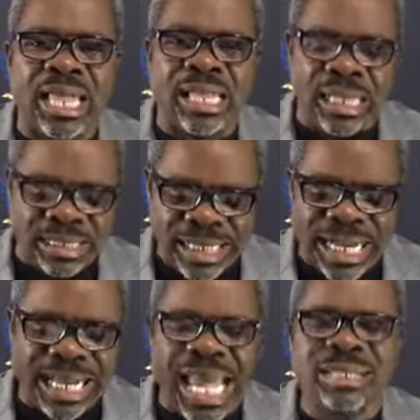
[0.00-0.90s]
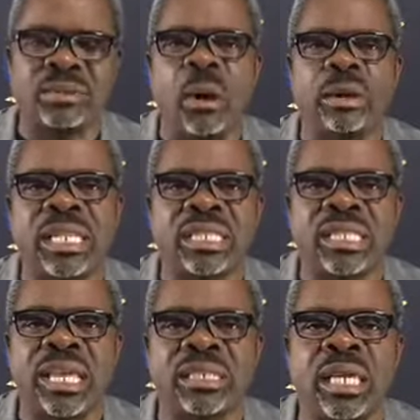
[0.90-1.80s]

he declares all these things.